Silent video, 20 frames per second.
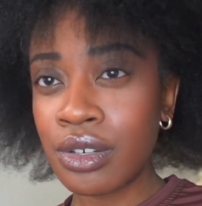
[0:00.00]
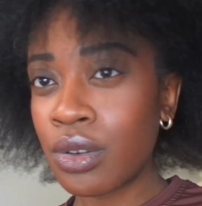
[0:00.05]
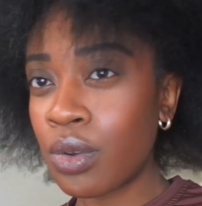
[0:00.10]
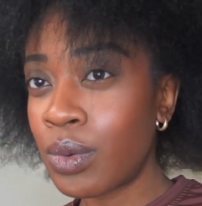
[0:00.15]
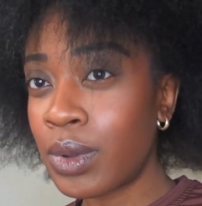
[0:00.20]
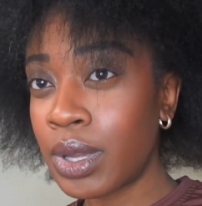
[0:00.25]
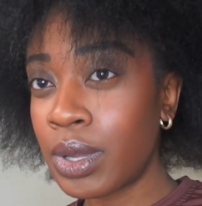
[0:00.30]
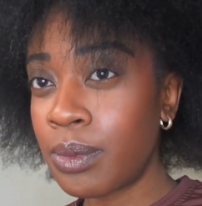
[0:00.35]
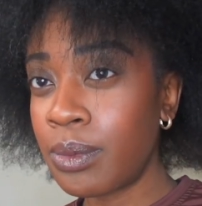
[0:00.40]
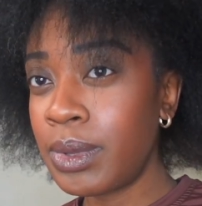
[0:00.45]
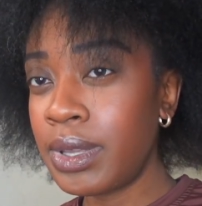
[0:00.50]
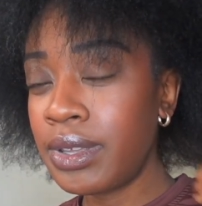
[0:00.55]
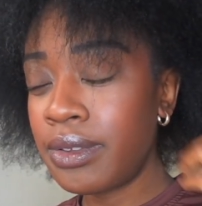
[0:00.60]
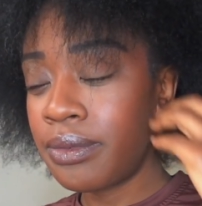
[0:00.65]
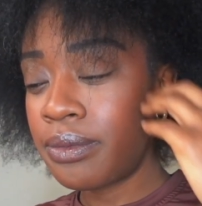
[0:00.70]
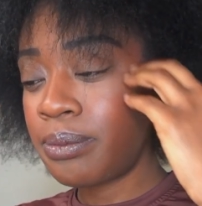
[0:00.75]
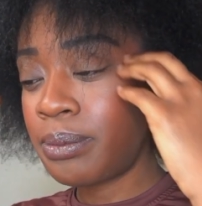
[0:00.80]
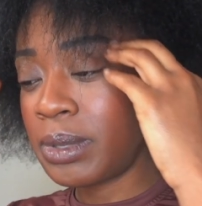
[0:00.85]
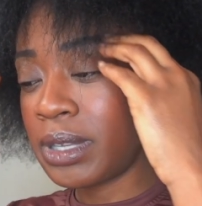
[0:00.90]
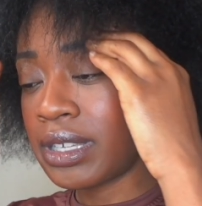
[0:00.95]
a quick
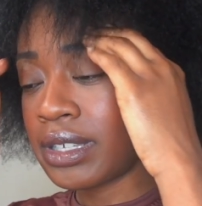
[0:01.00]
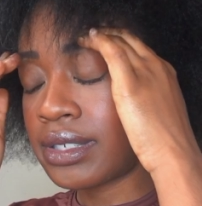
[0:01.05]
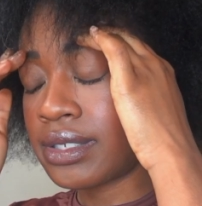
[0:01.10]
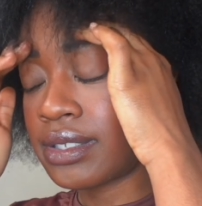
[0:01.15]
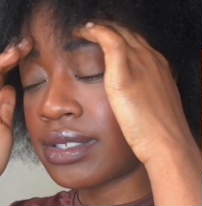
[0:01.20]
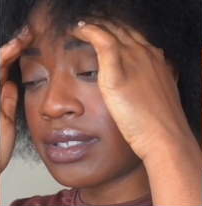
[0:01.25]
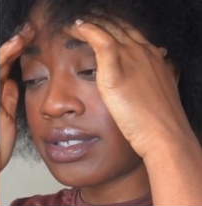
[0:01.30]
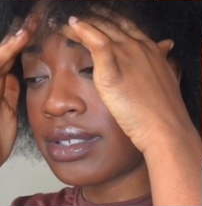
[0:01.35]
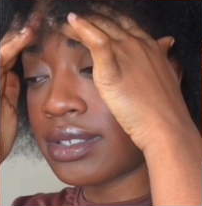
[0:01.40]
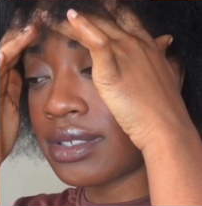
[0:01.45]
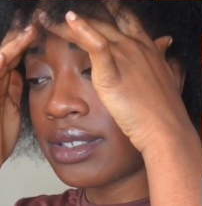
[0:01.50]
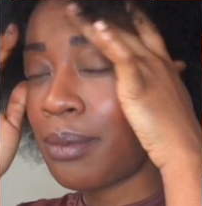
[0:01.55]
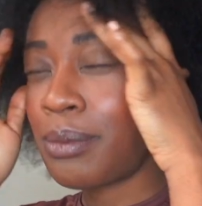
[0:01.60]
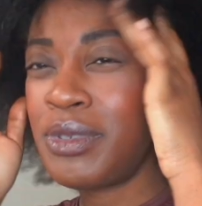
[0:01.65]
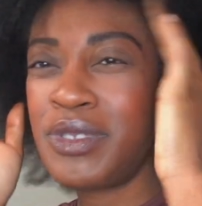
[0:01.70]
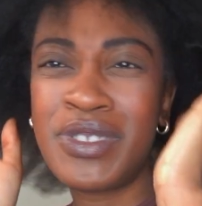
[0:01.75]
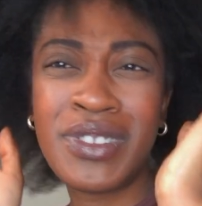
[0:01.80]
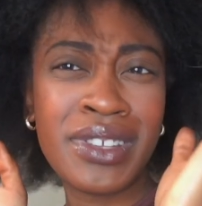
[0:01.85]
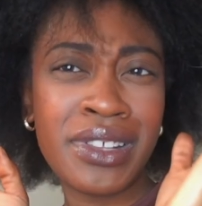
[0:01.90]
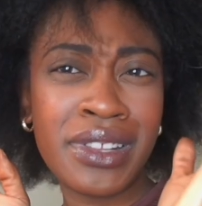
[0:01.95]
weave because I'm using